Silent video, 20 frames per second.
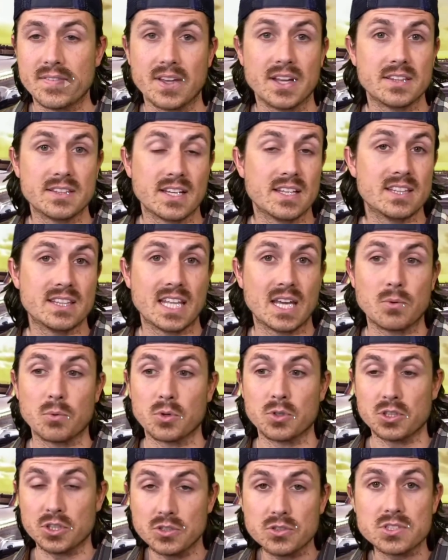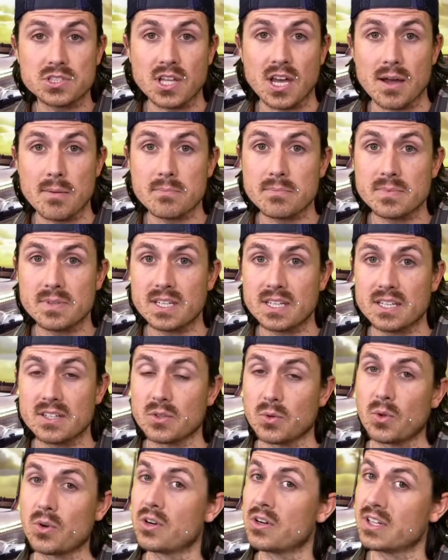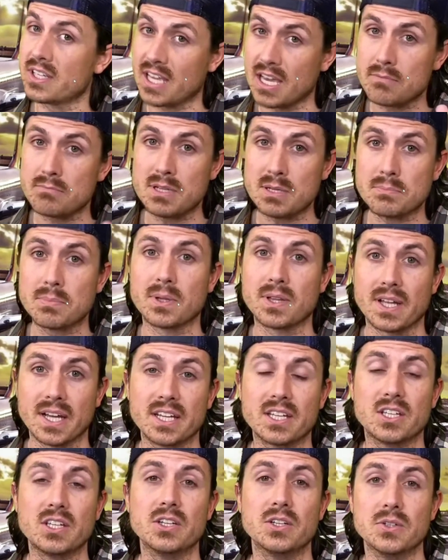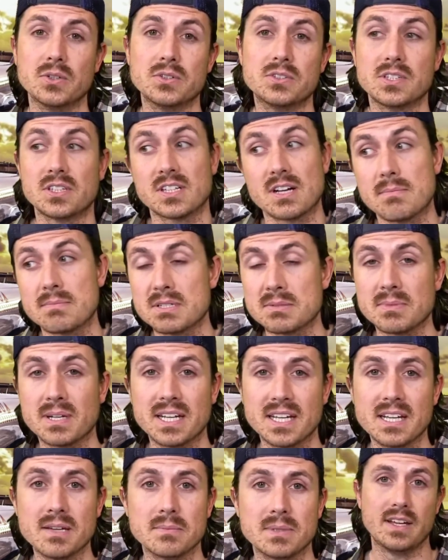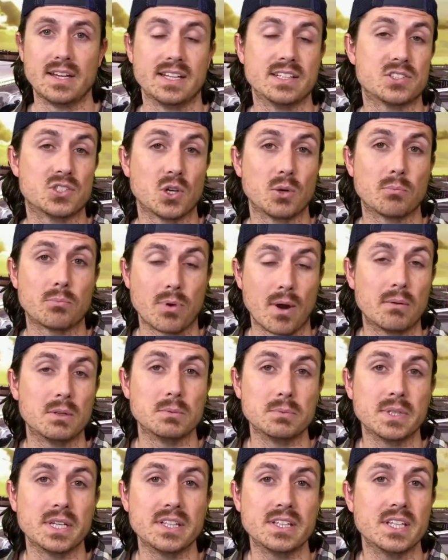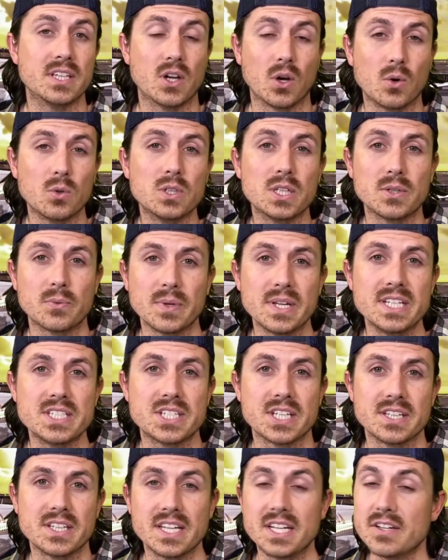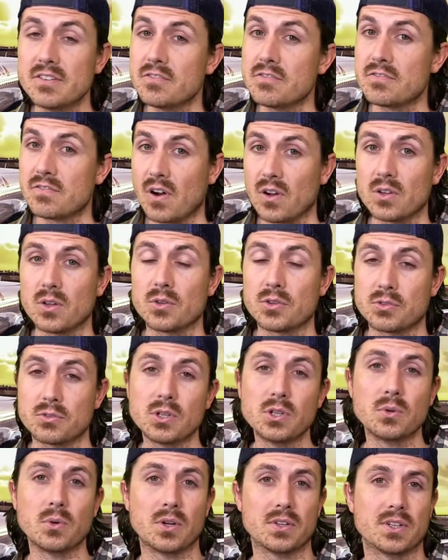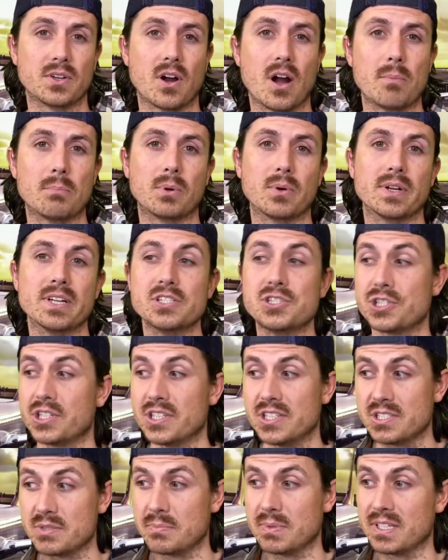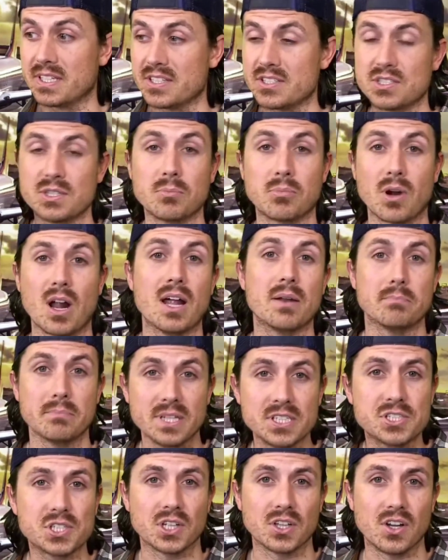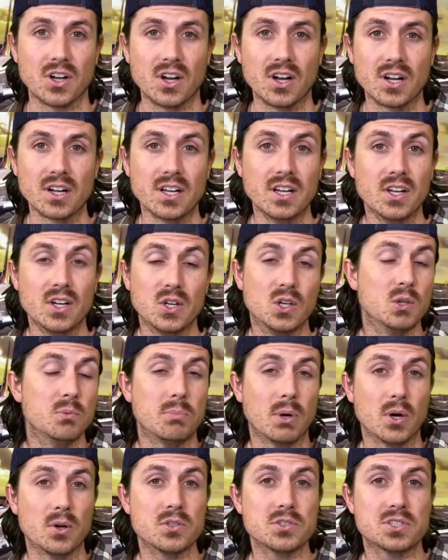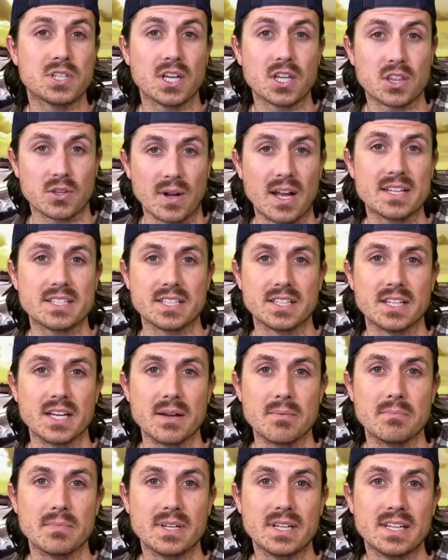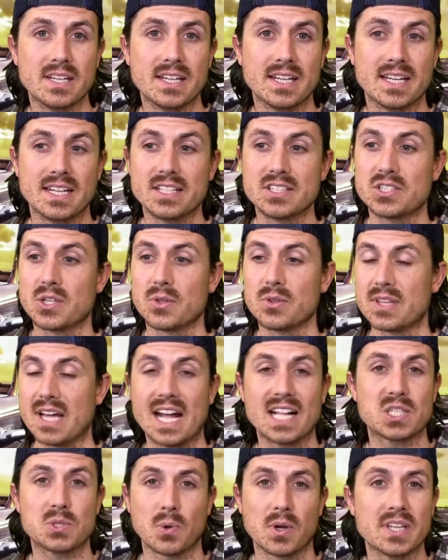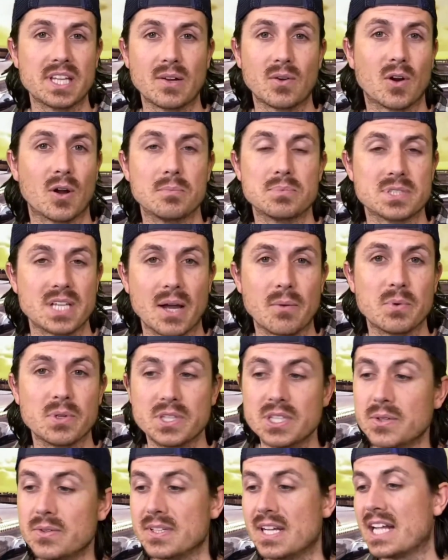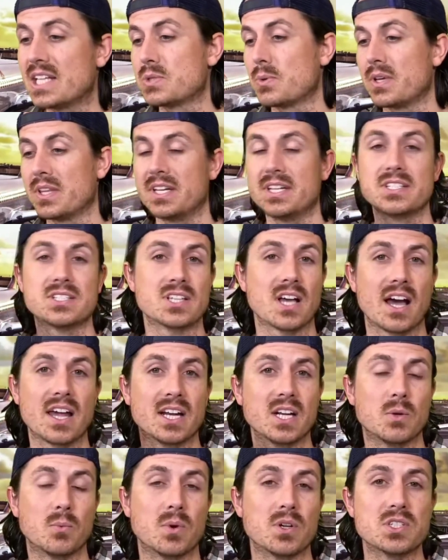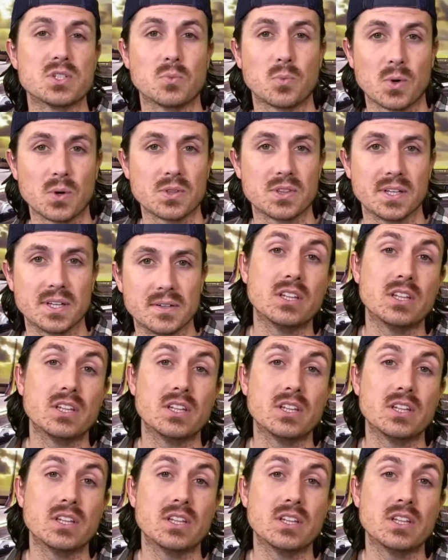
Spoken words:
And then they will use them in order to get people like you to come to Miami. And so probably the only reason they didn't follow through on their operation is because you brought Mitch along, who posed a threat to them. And so that's why they were upset with you, and that's why they decided it wasn't worth it.